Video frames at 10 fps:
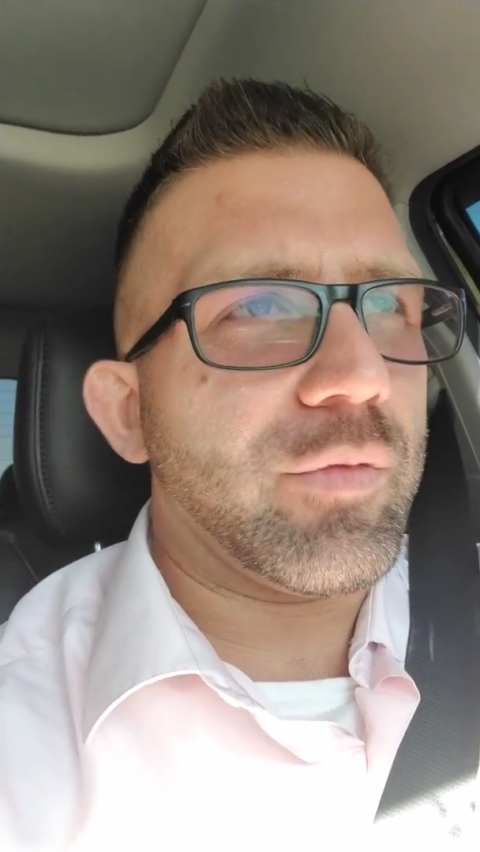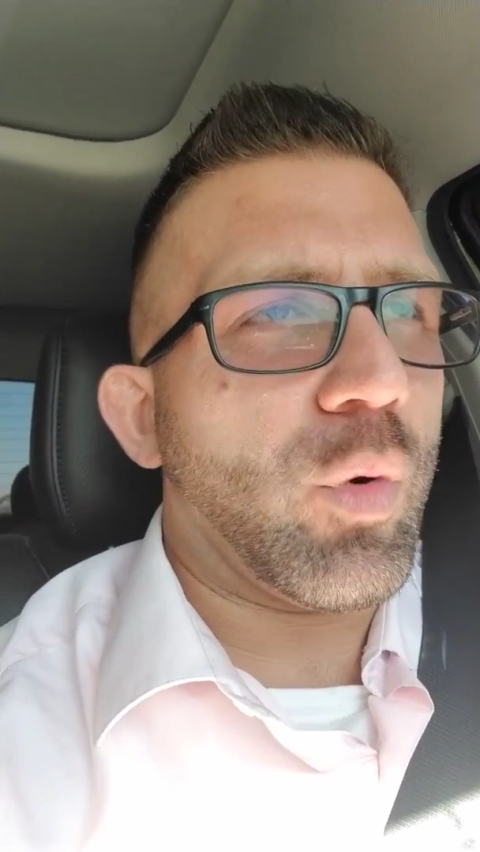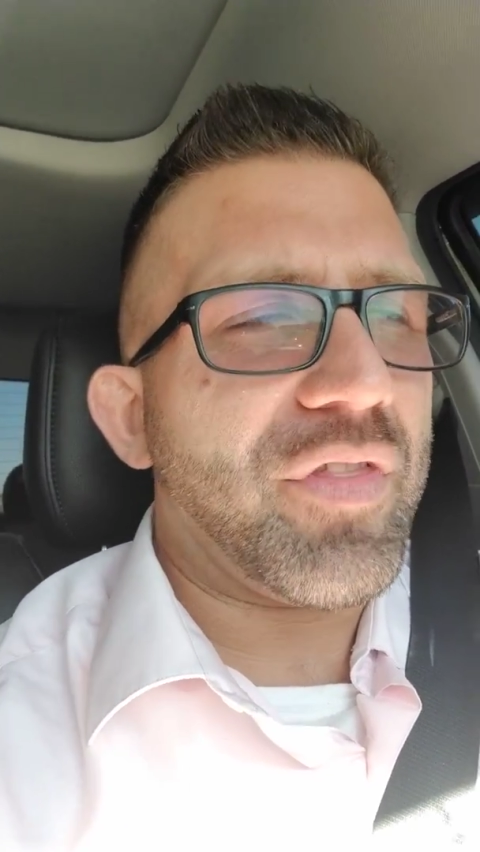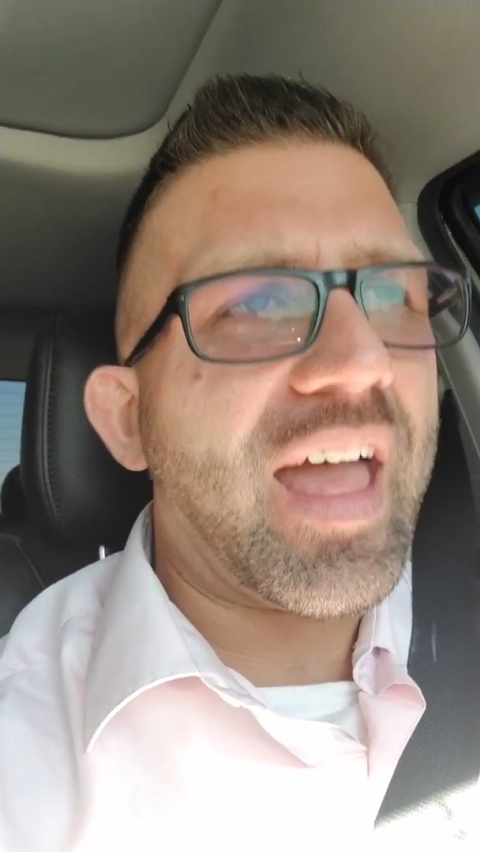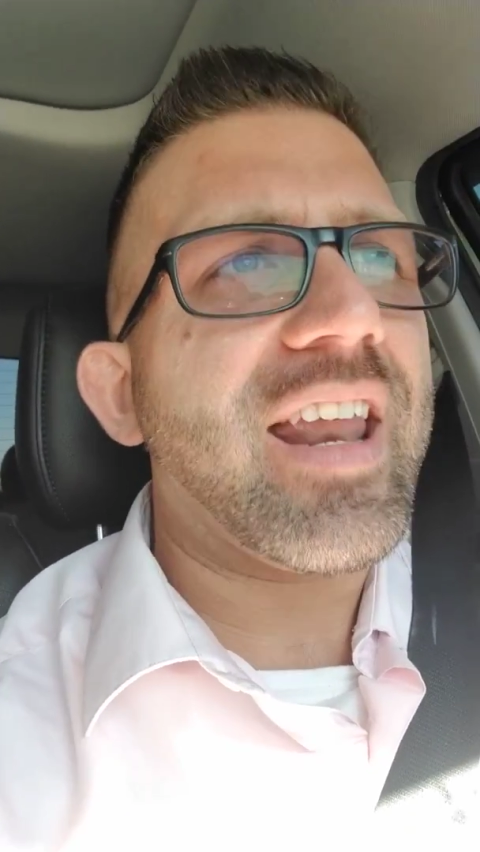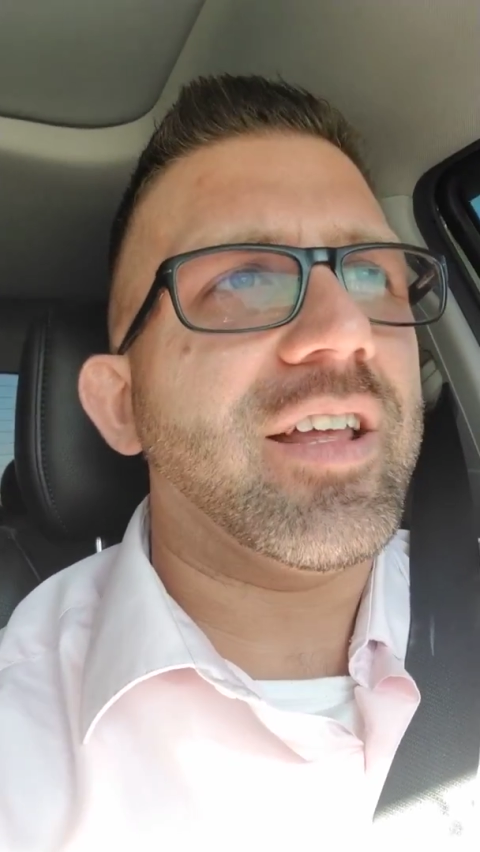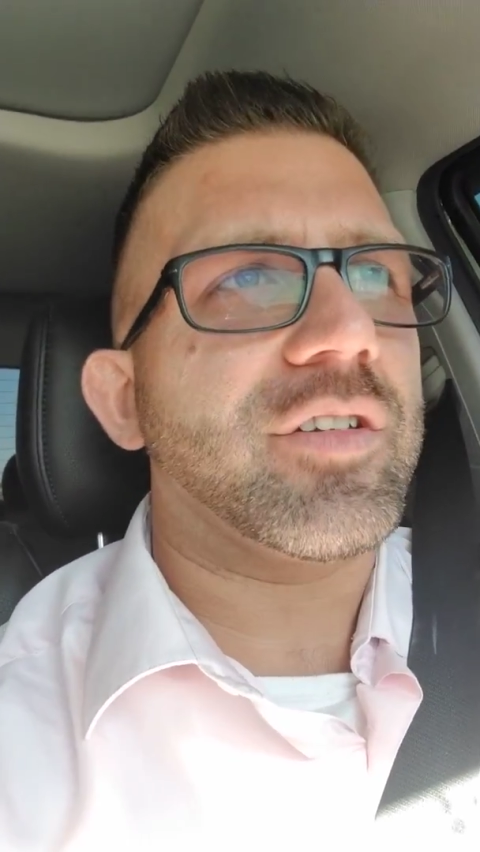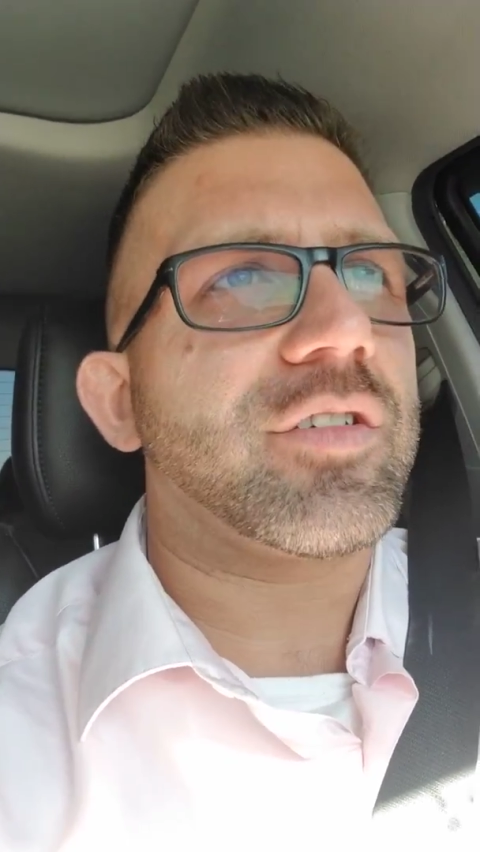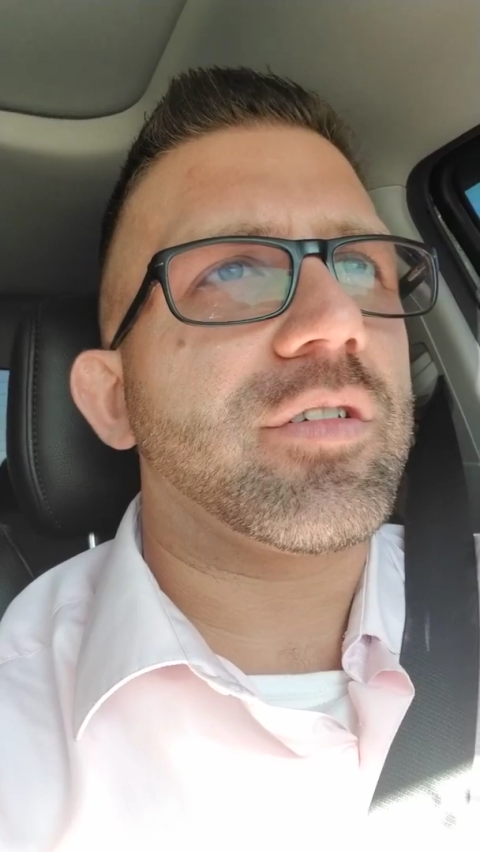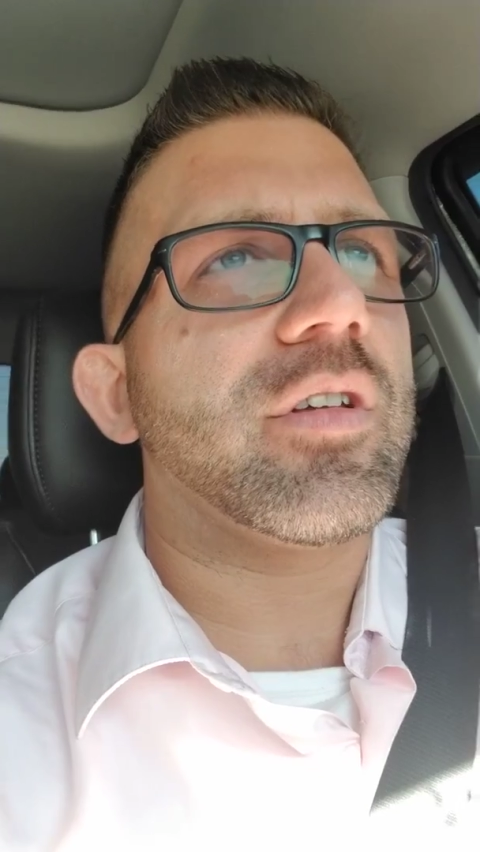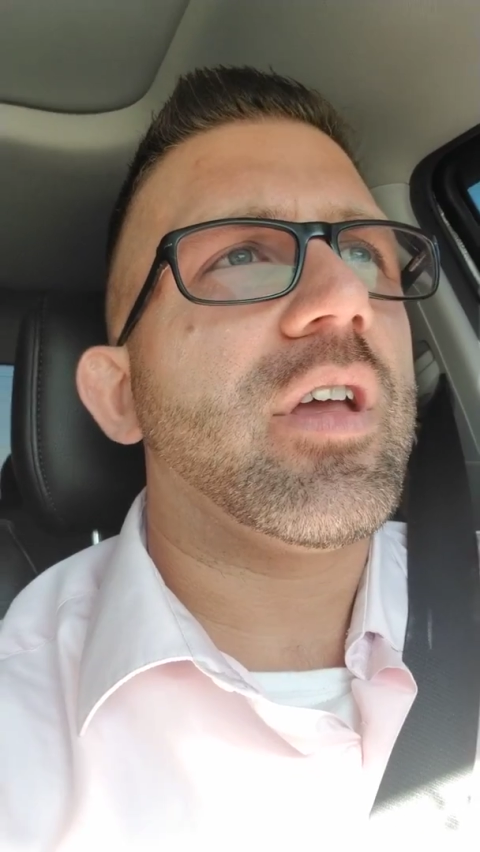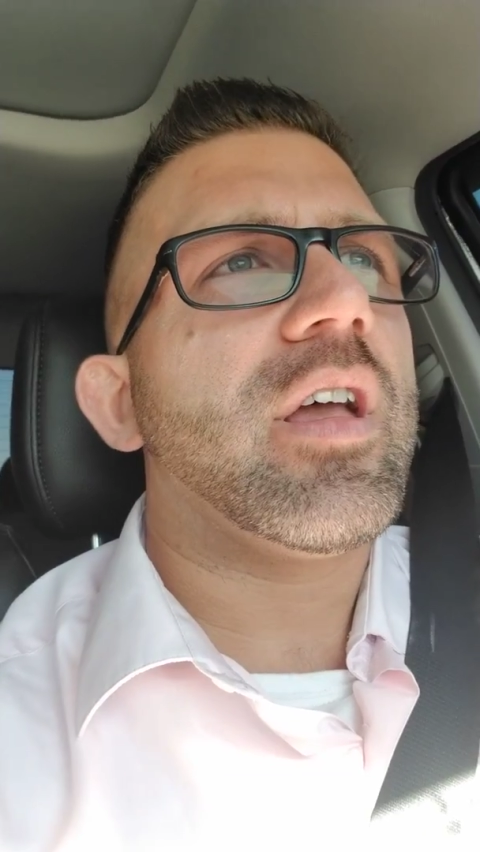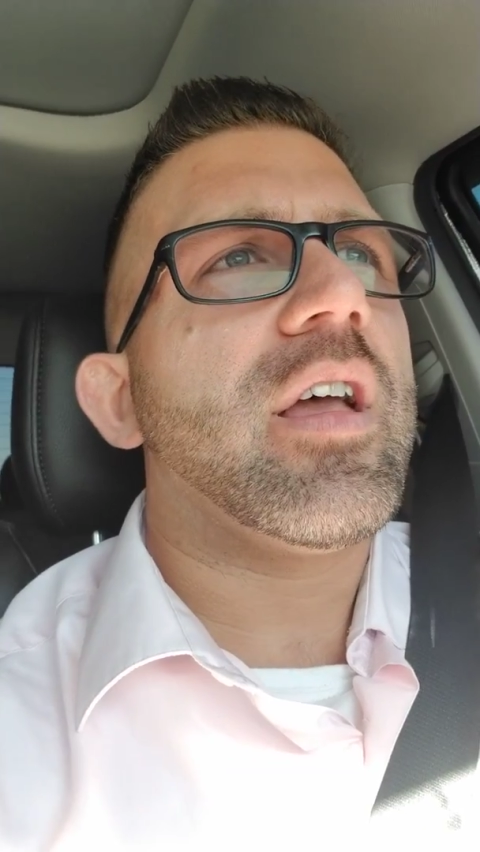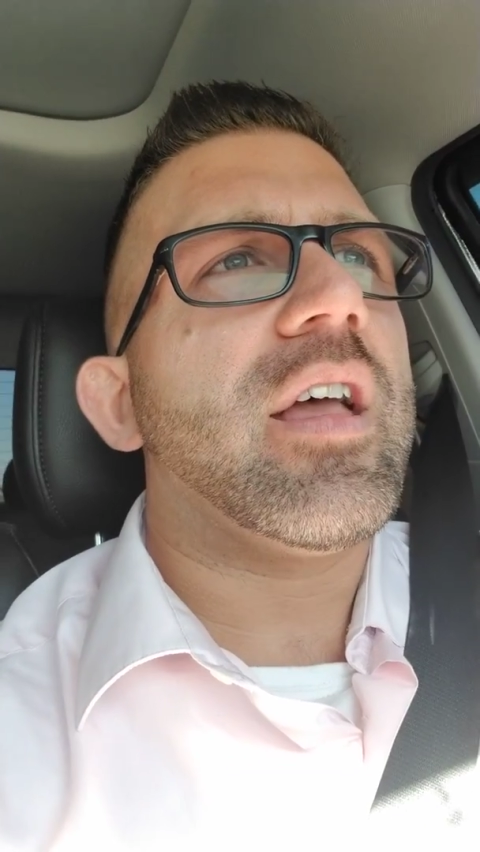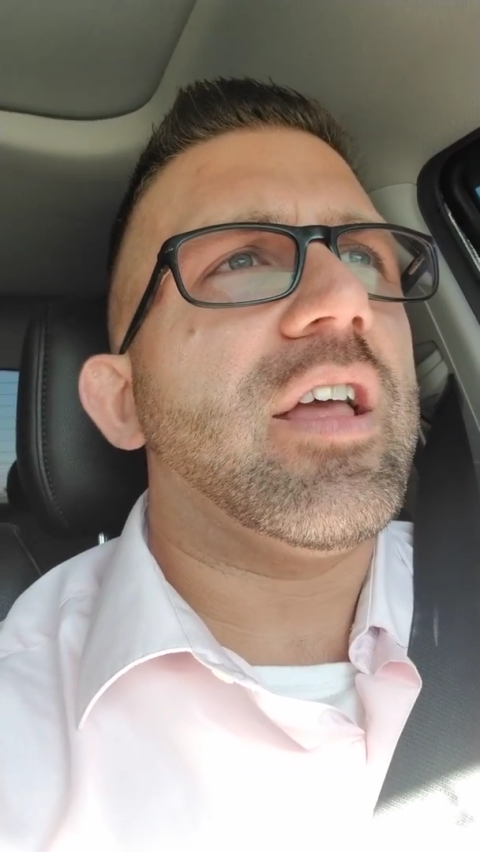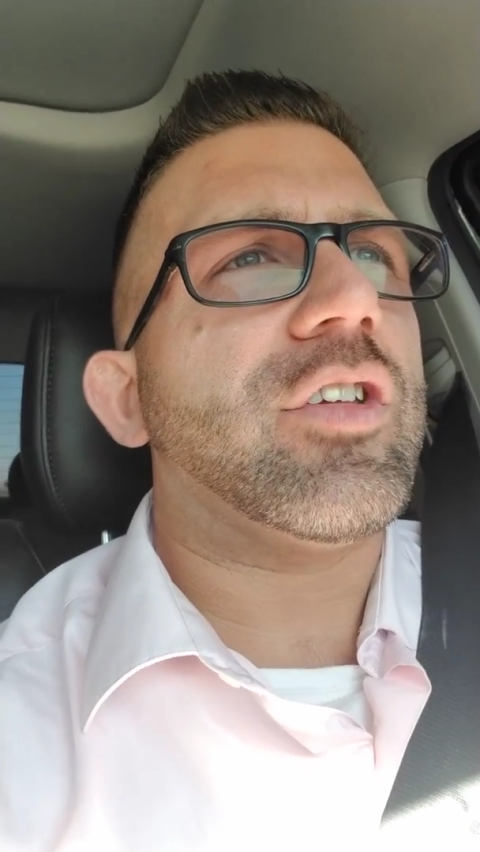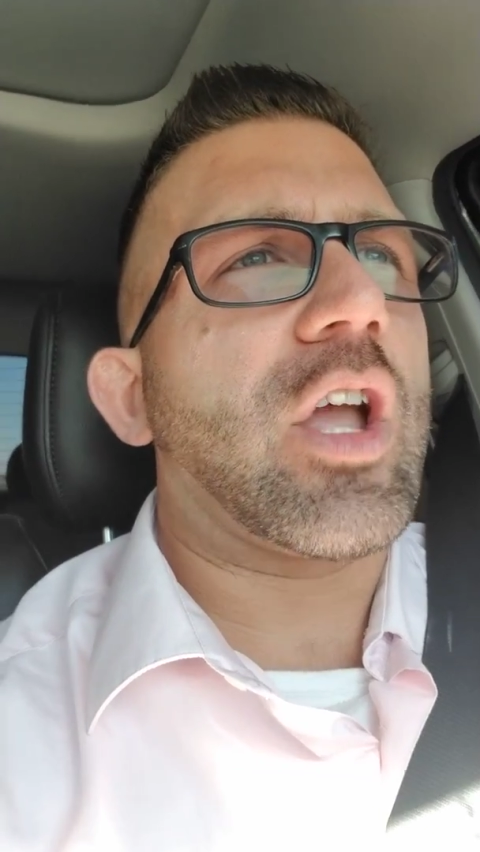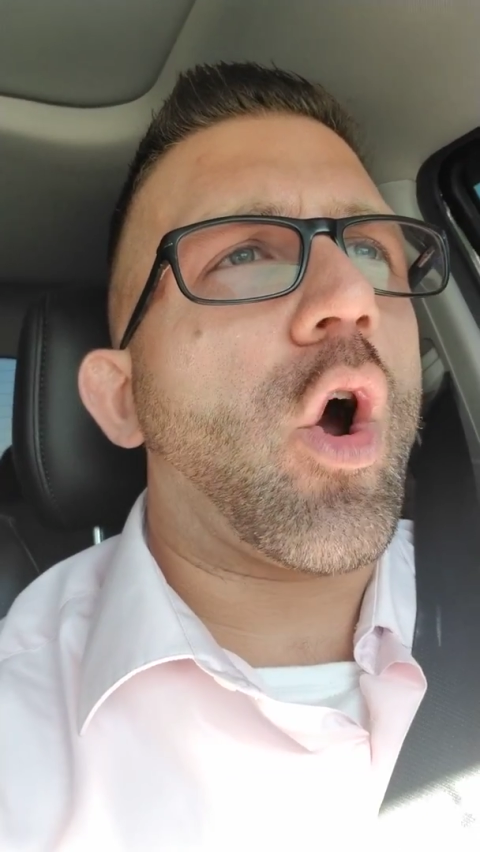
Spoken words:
what that is a